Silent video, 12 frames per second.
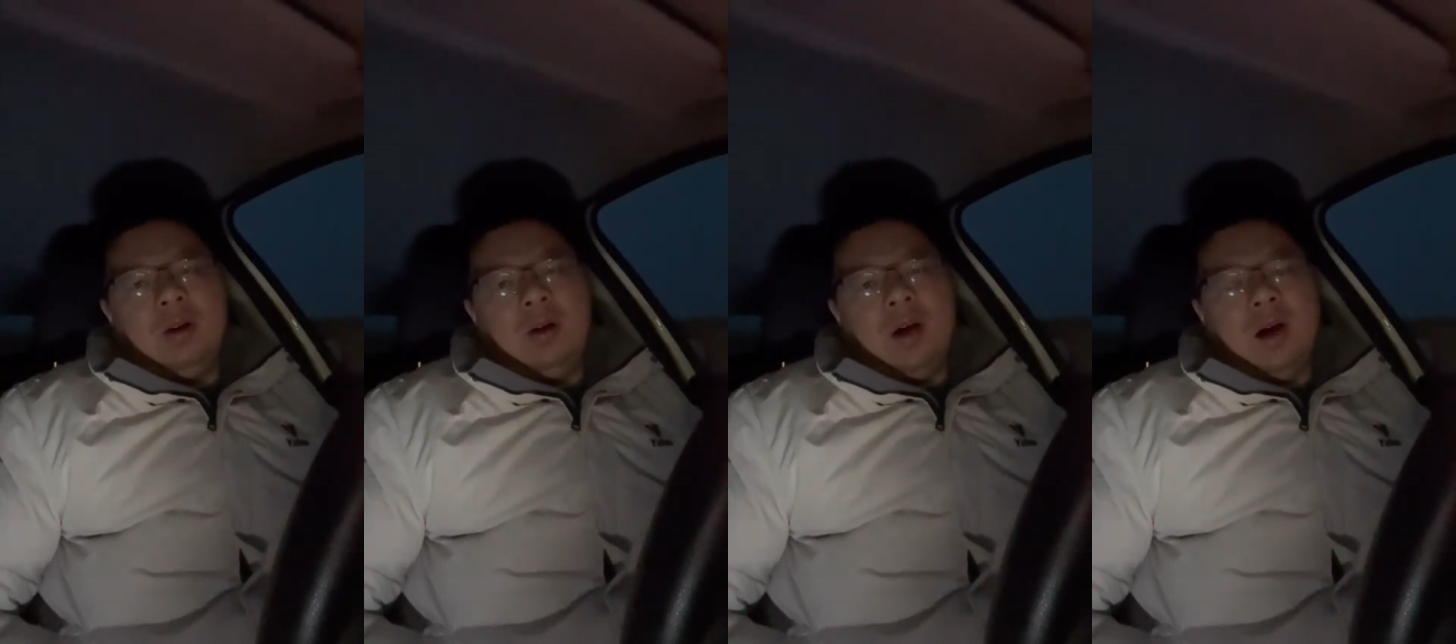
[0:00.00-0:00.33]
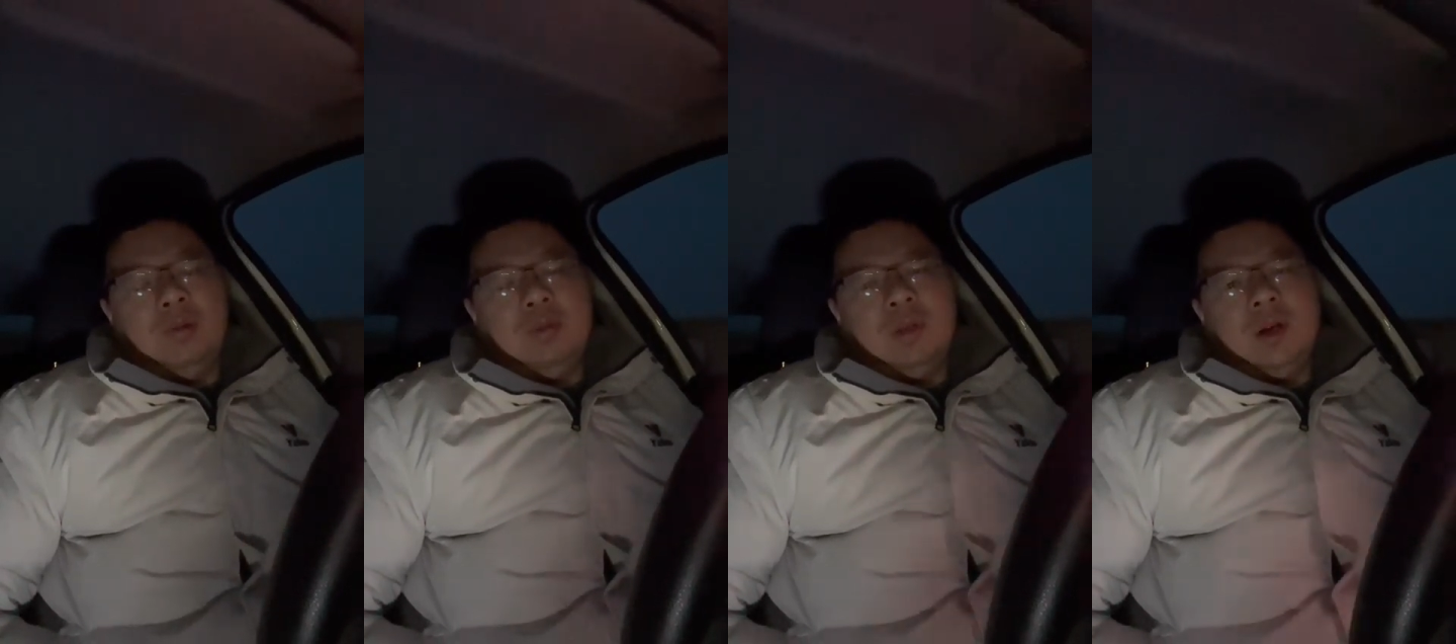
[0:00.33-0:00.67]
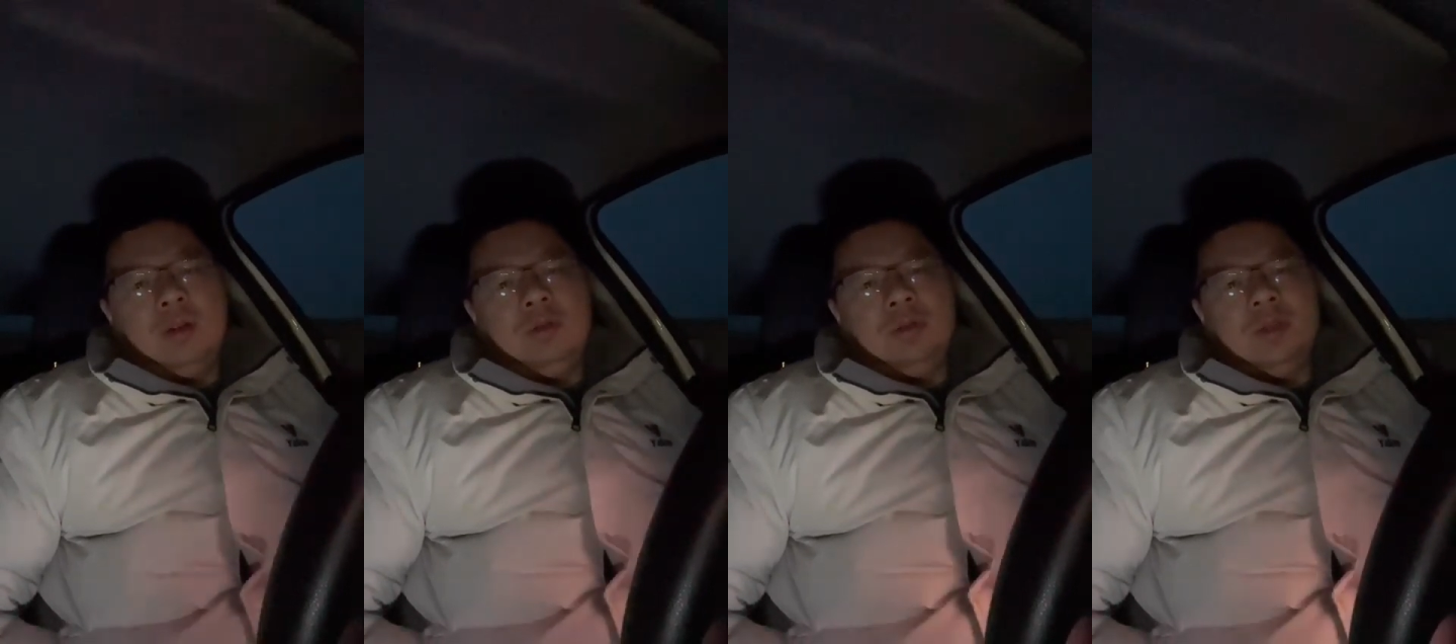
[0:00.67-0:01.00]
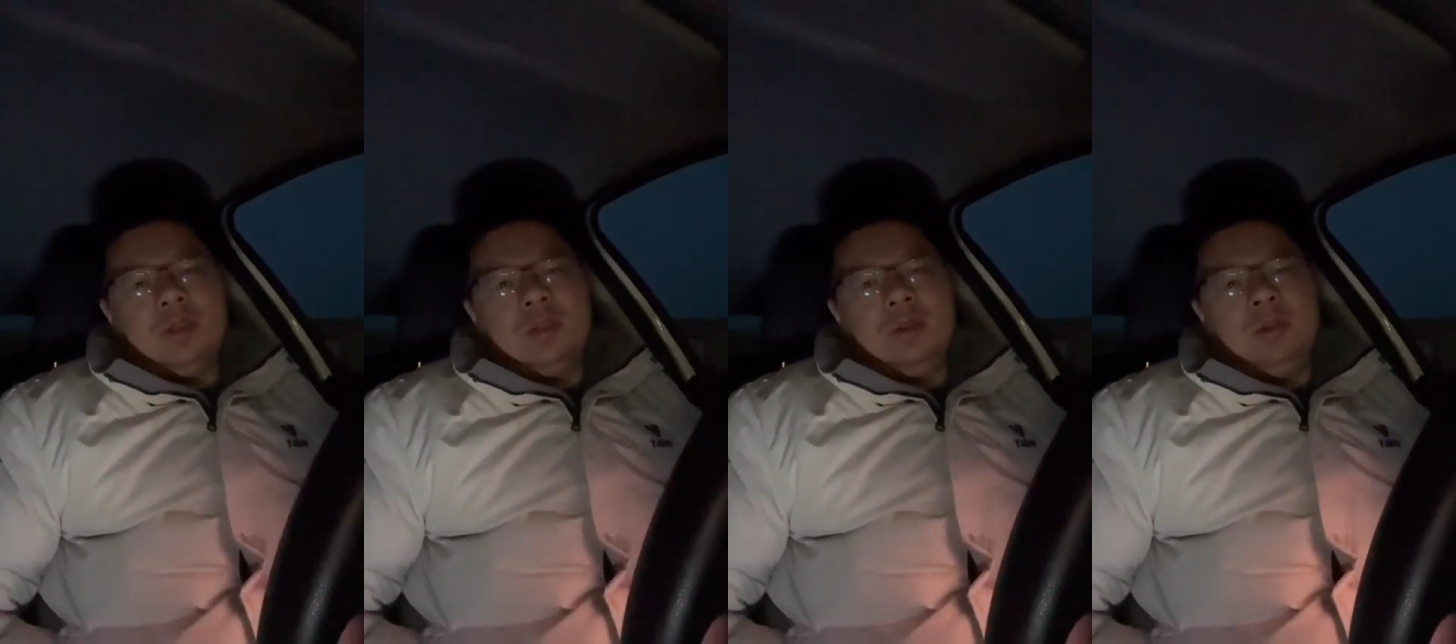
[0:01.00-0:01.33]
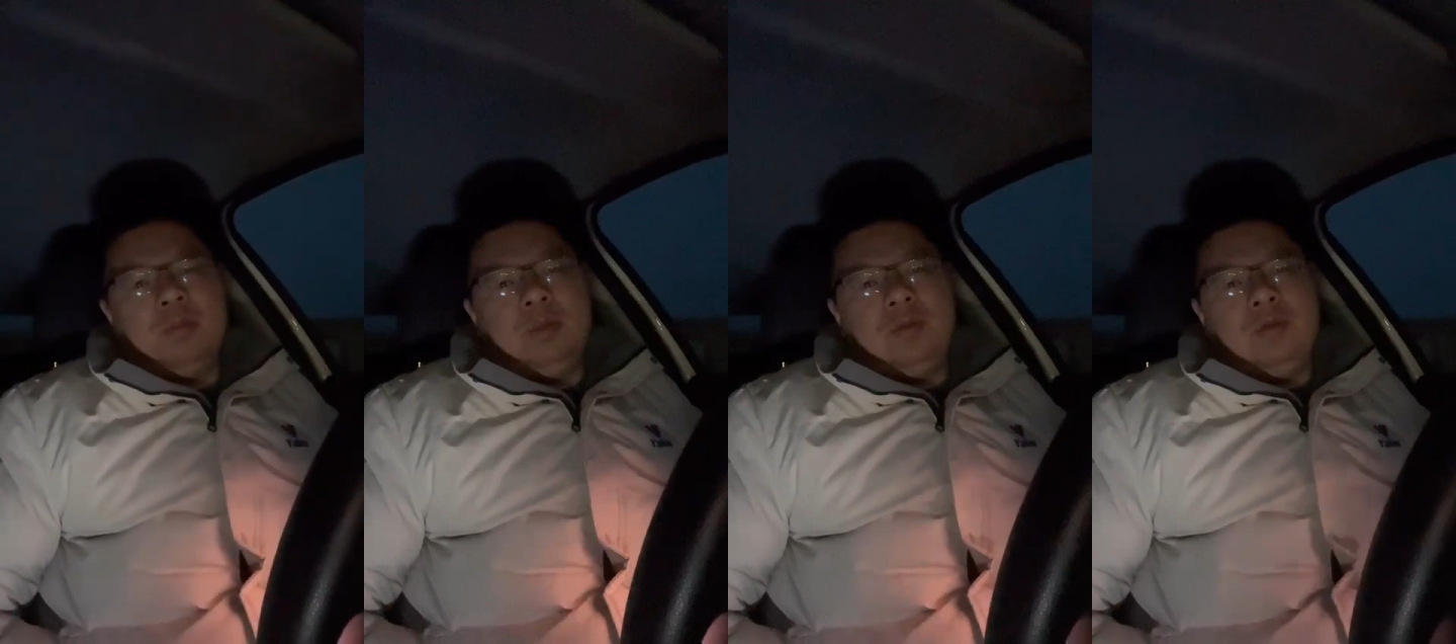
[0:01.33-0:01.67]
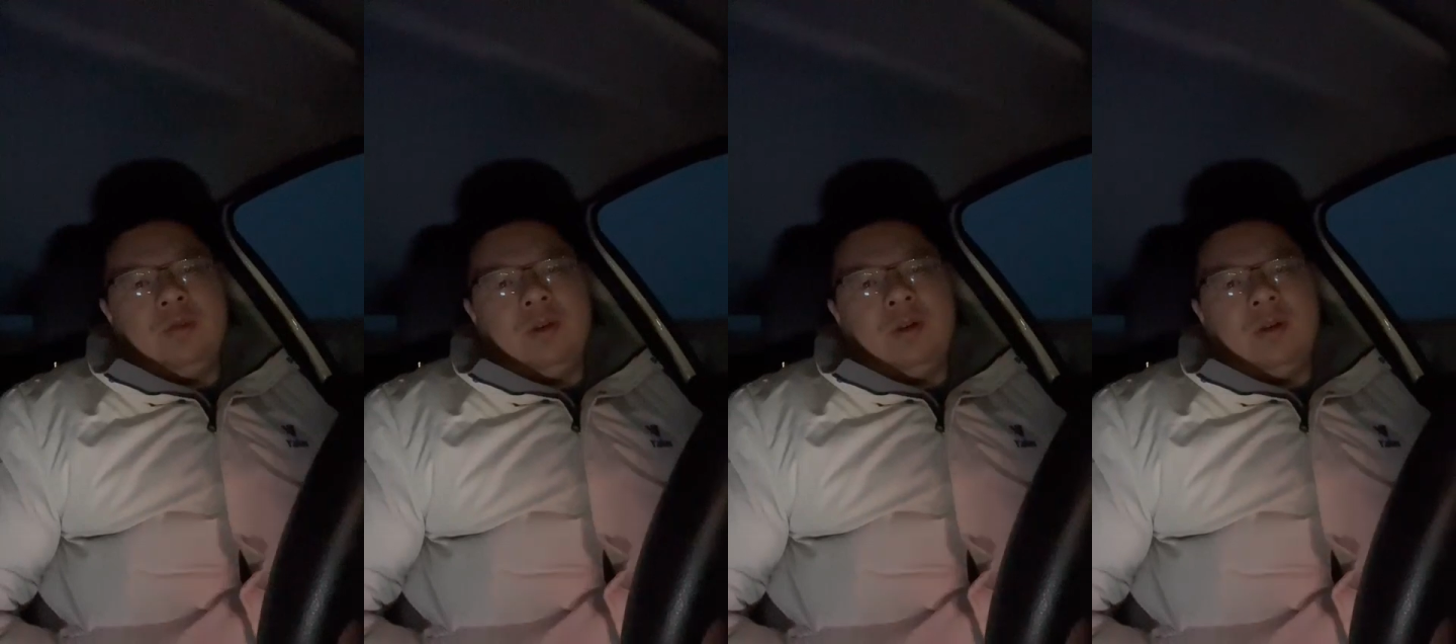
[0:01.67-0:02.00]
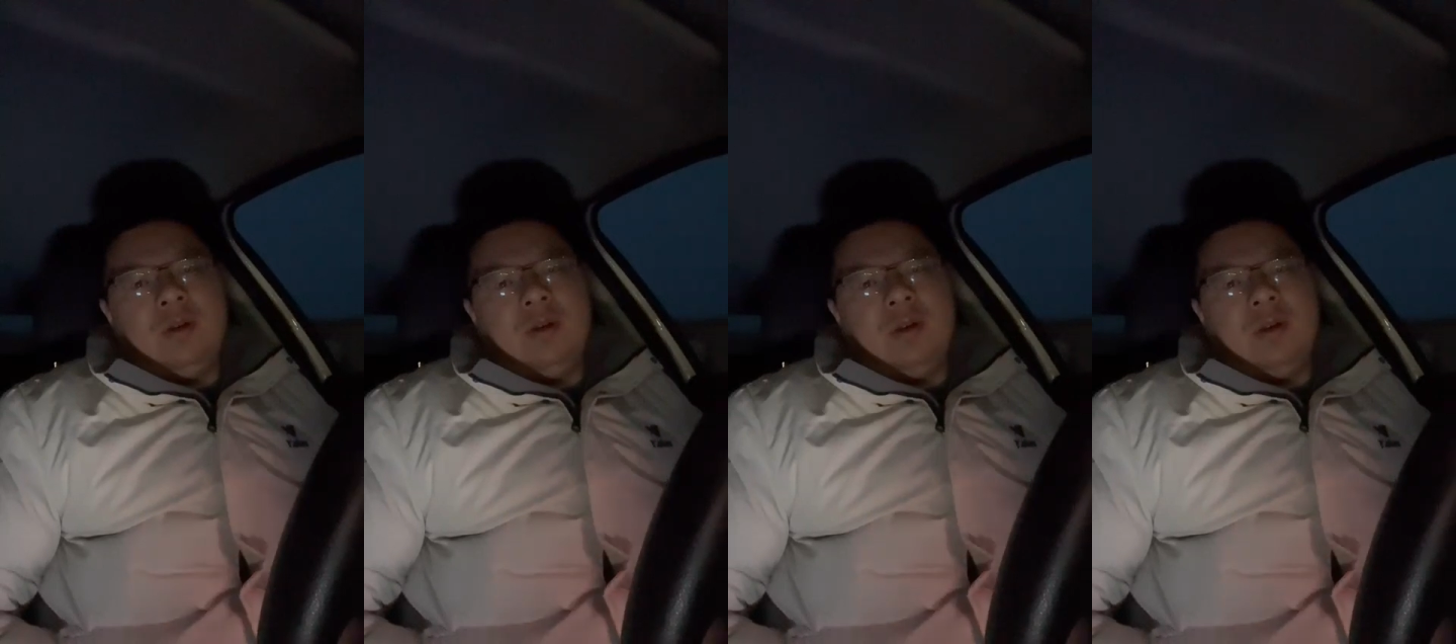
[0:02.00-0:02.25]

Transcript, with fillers: I would not do this. You know, before